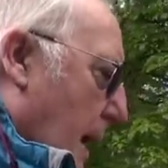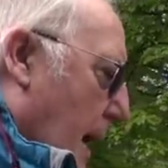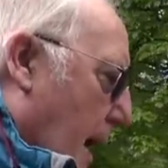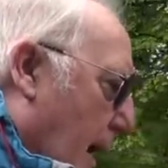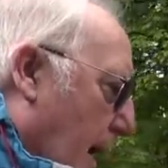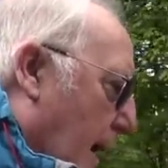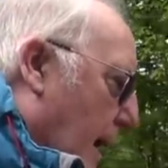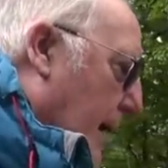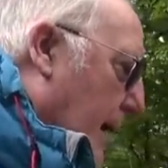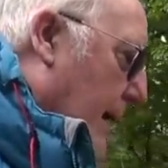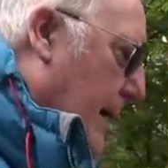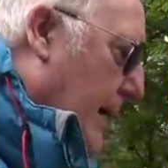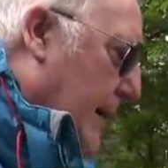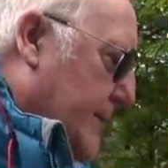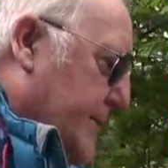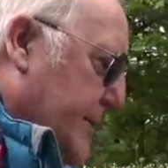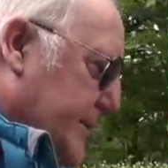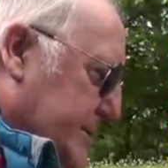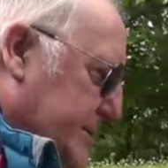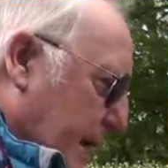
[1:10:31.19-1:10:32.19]

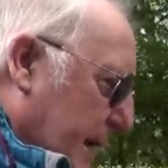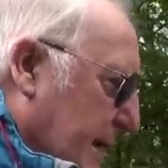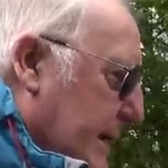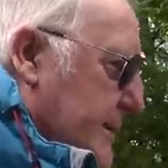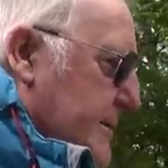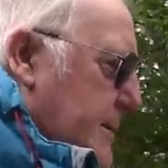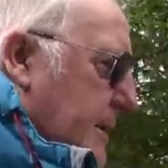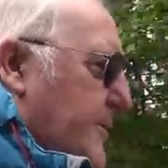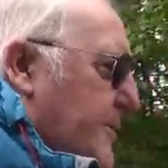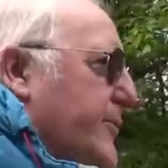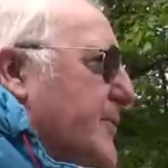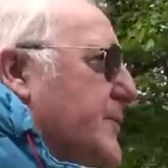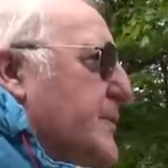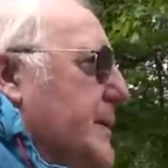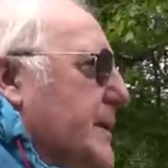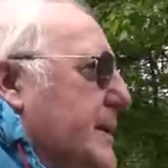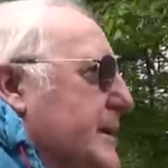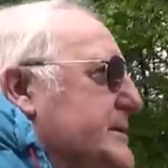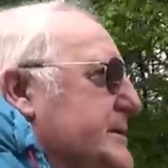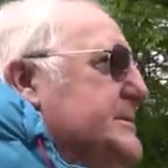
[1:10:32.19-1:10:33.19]
The second thing for
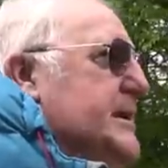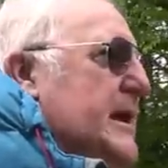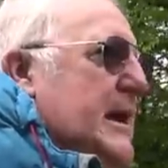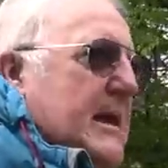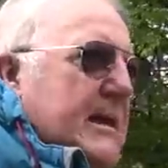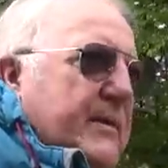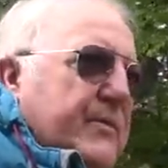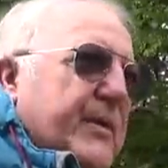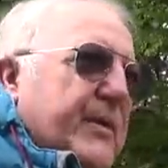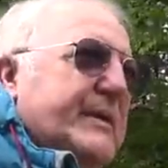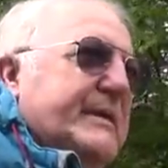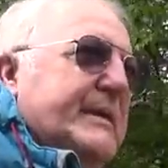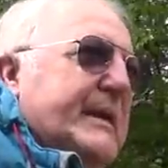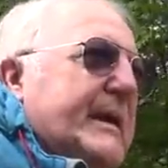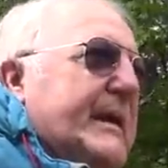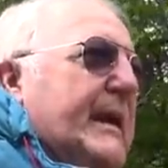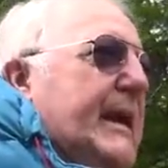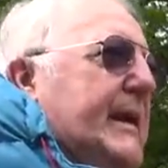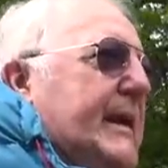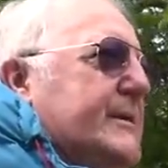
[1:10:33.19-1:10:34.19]
me is that
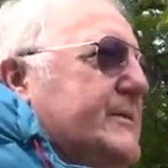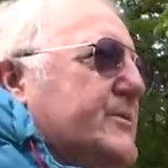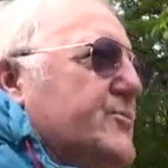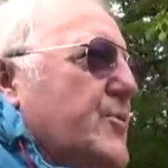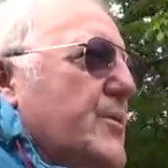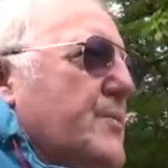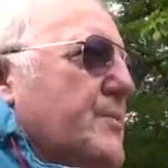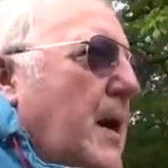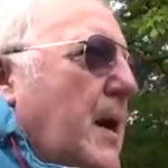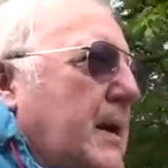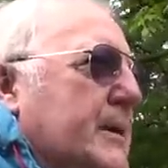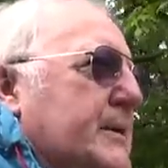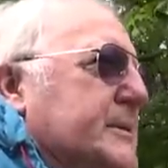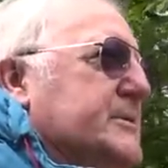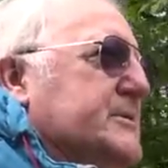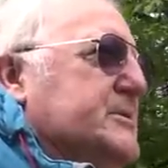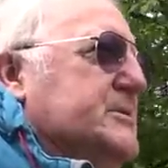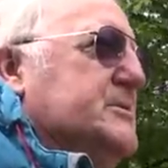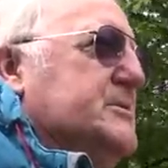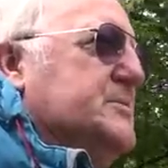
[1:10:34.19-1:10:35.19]
it
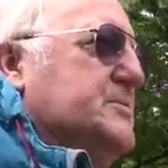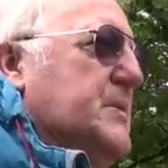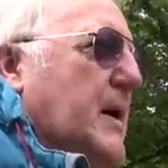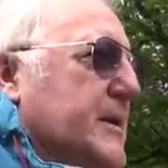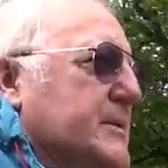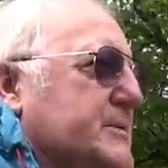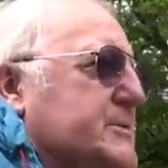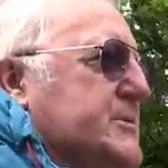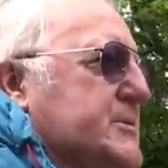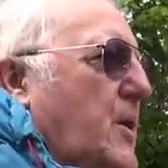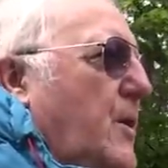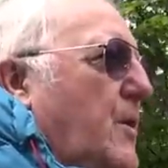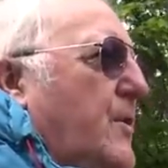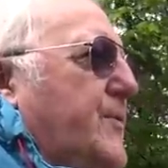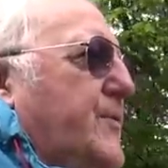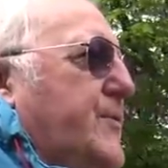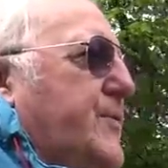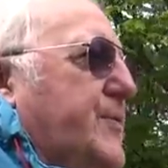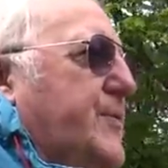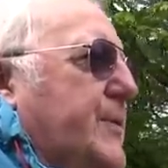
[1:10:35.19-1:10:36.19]
reminds us
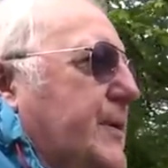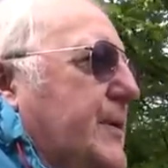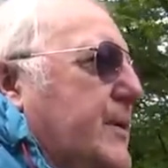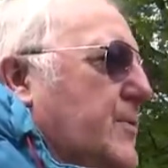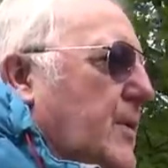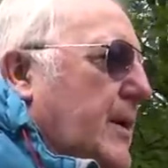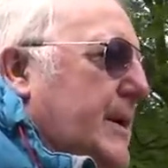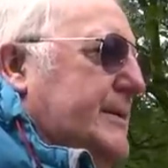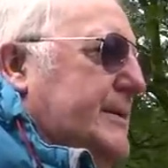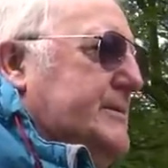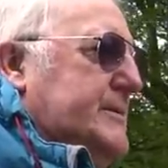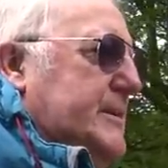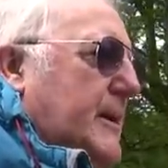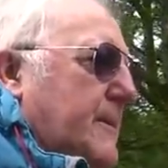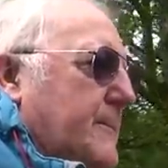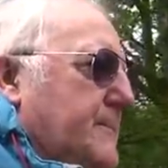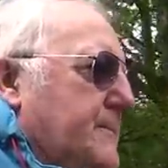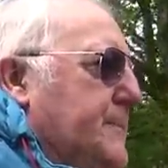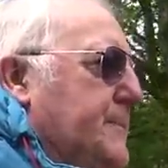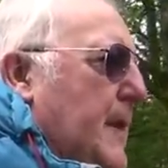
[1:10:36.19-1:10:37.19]
of the great
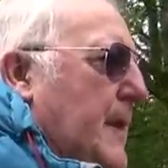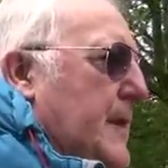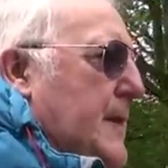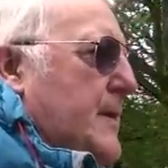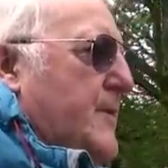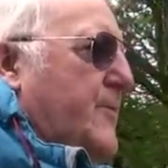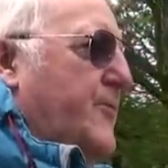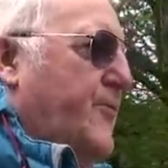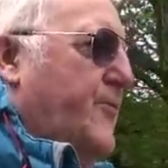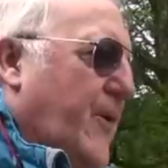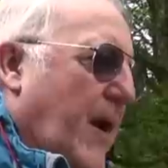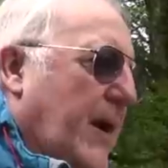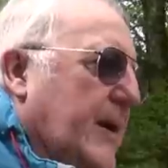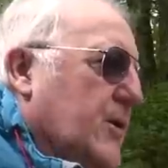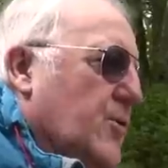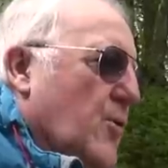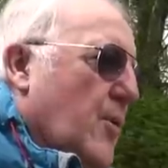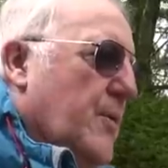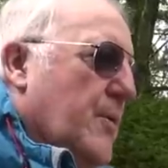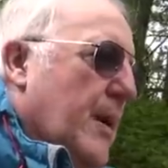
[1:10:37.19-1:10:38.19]

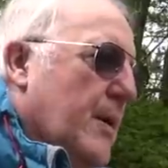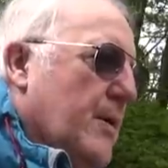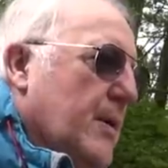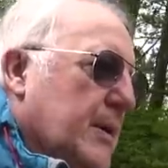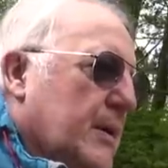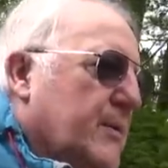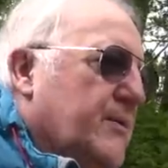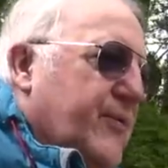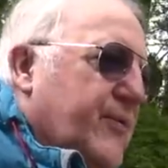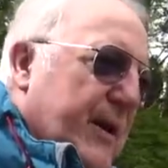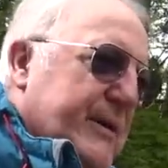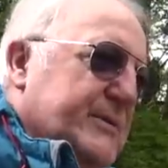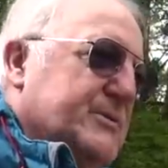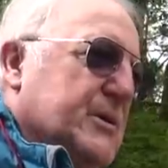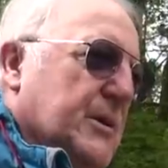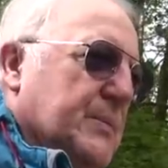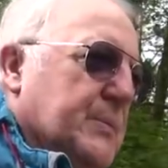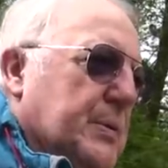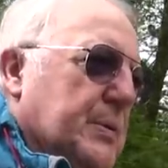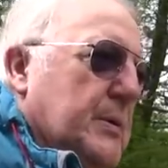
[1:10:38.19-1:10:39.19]
Franco-American
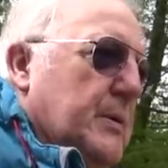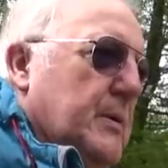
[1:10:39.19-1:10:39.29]
friendship.